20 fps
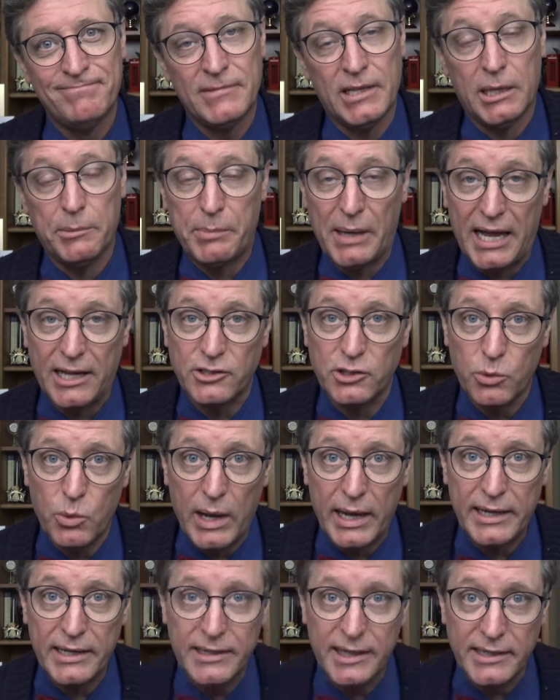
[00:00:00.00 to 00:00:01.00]
He passed
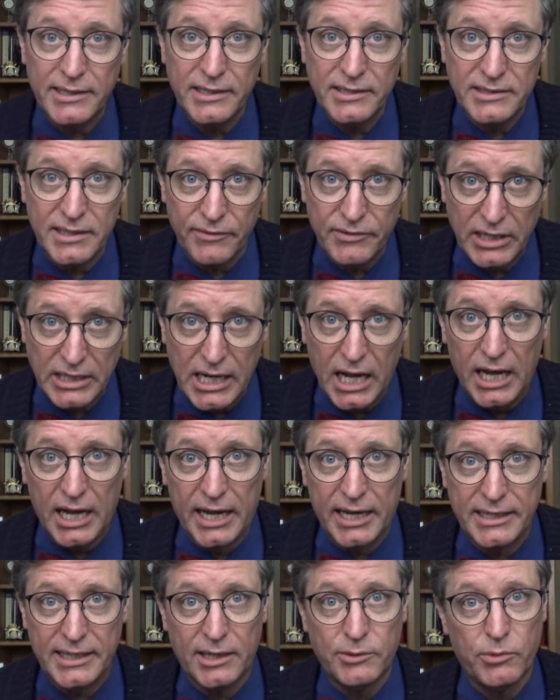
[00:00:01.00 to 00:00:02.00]
away in
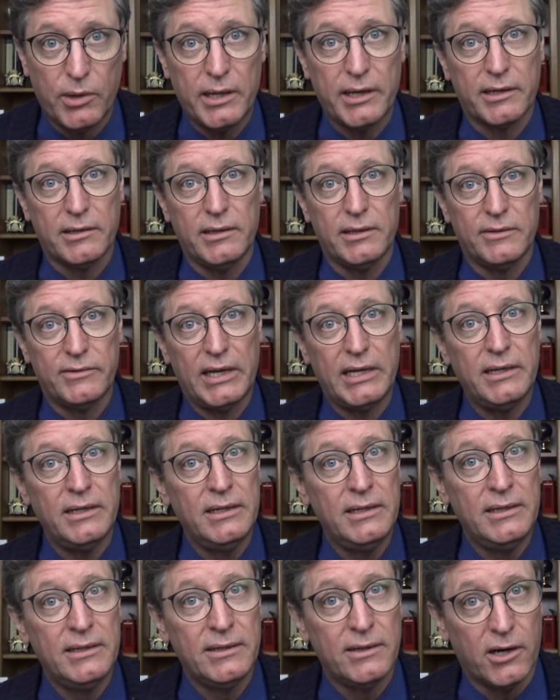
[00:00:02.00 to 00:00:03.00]
1979, ironically of a
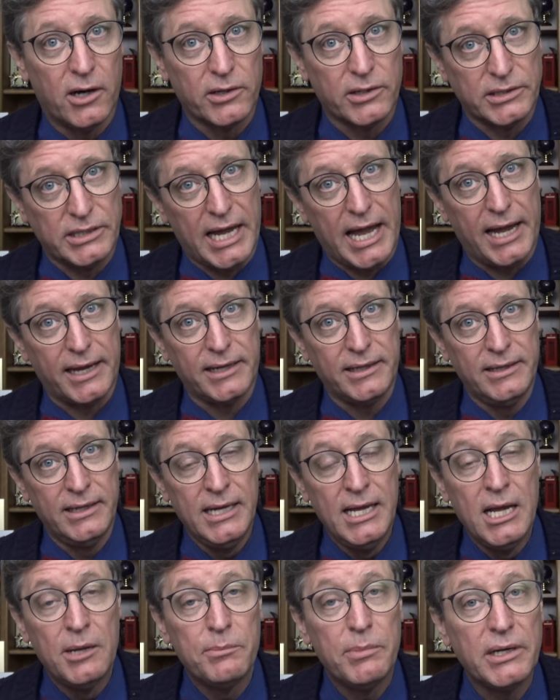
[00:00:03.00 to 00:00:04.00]
heart attack,
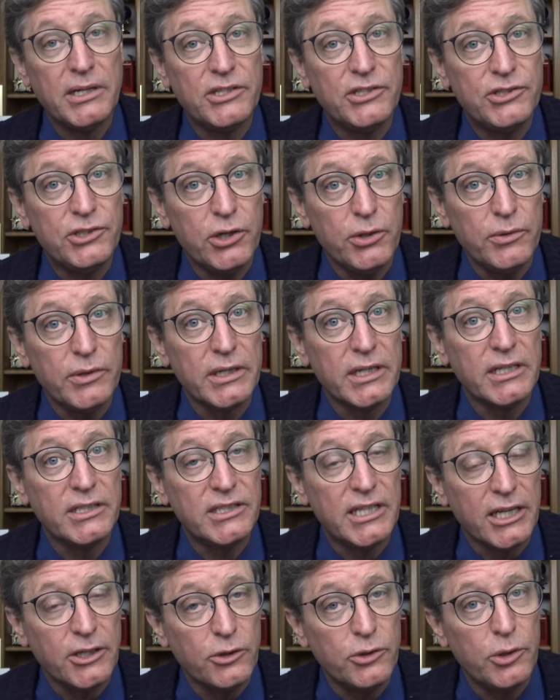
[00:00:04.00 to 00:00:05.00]
but his children
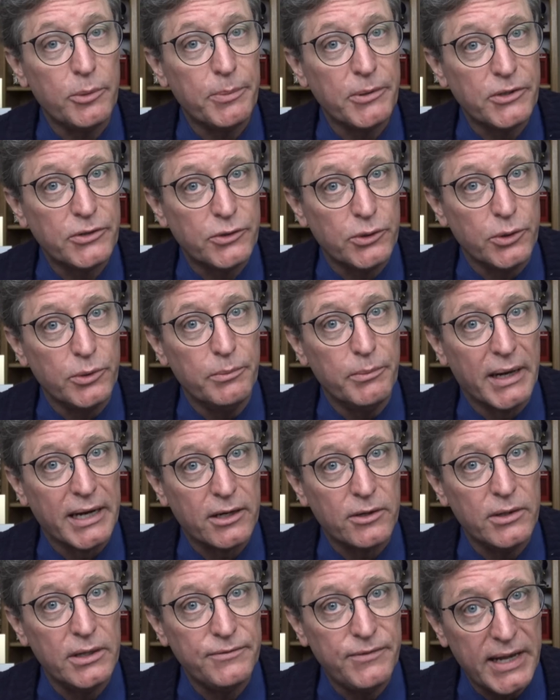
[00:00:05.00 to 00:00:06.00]
continued to pursue
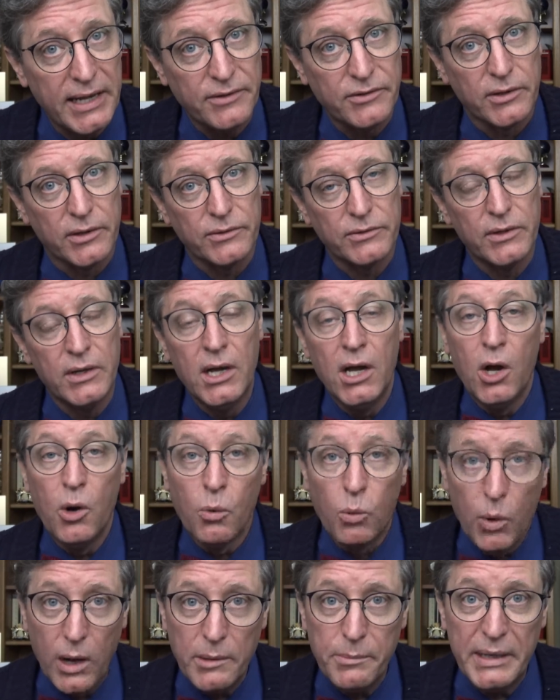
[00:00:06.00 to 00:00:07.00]
medical advances.
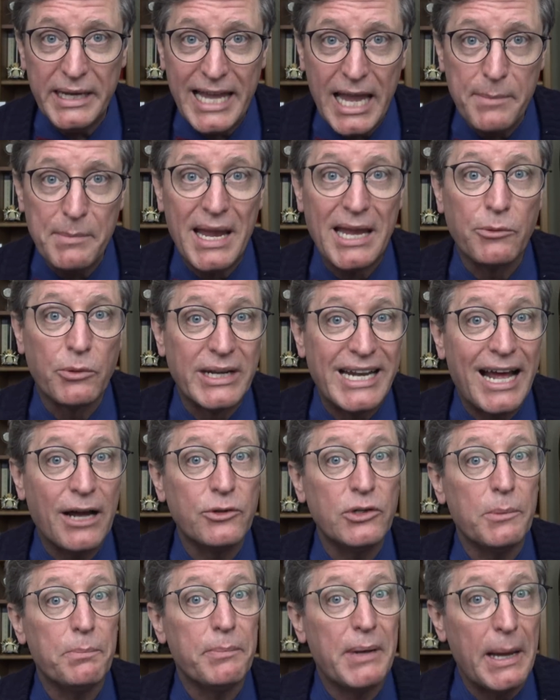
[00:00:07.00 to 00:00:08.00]
One became a
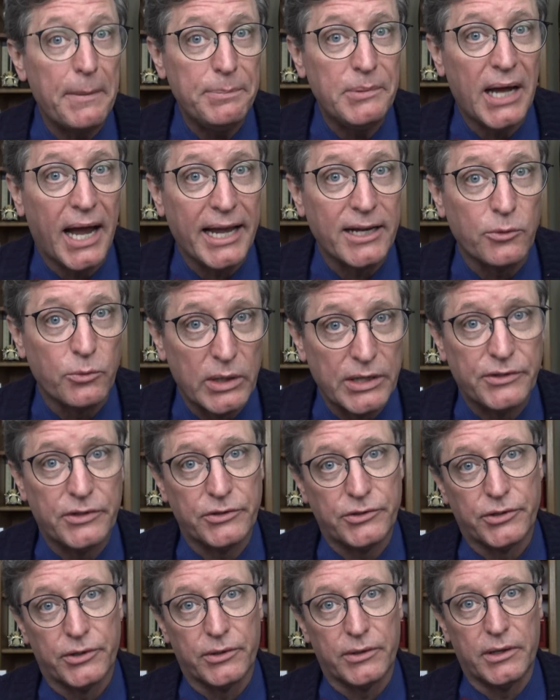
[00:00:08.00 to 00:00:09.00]
renowned peptide
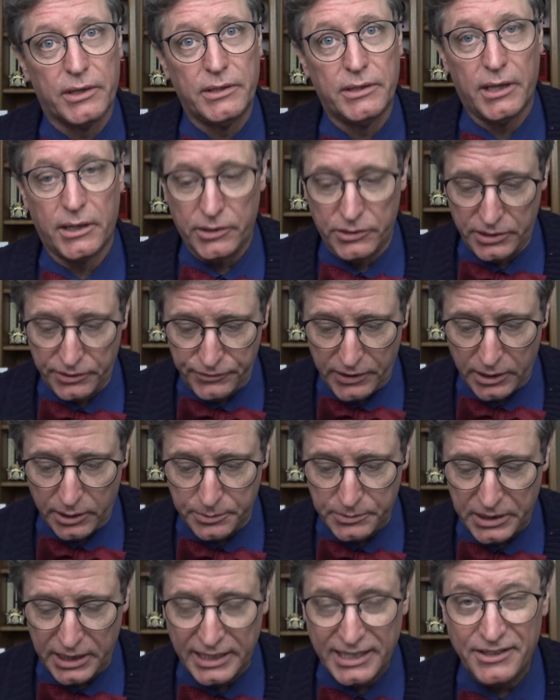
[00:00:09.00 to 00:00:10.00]
researcher. Another
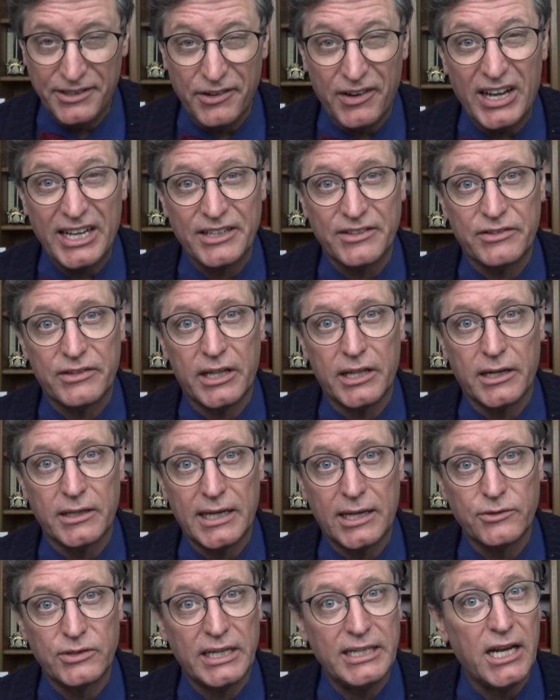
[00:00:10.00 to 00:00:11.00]
developed a device that
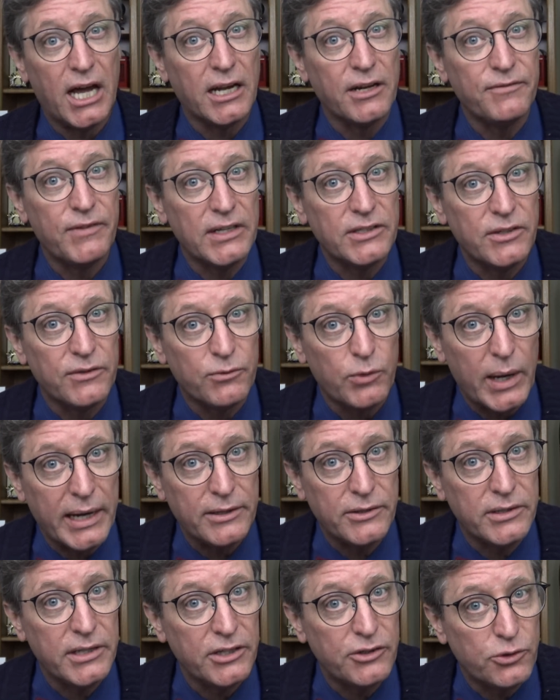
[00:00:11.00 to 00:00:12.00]
allows a non-invasive way
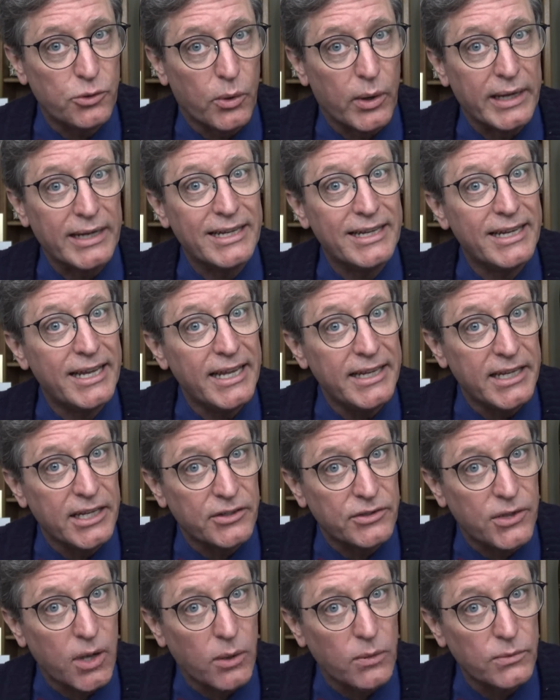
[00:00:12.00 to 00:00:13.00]
to destroy kidney
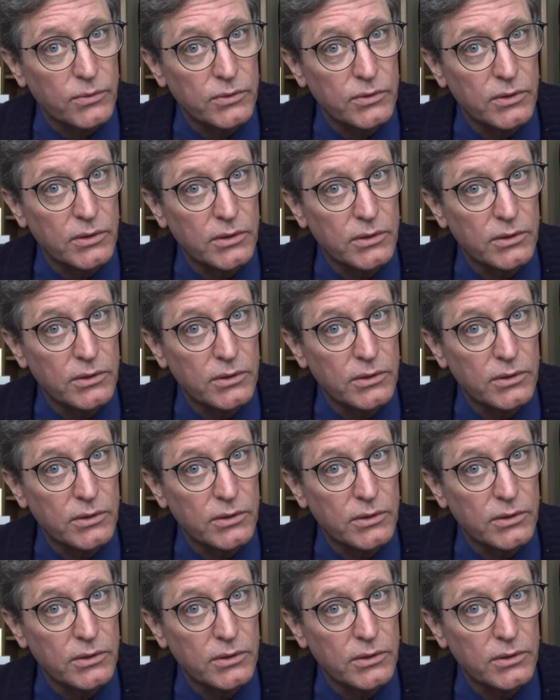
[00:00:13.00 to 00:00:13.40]
stones.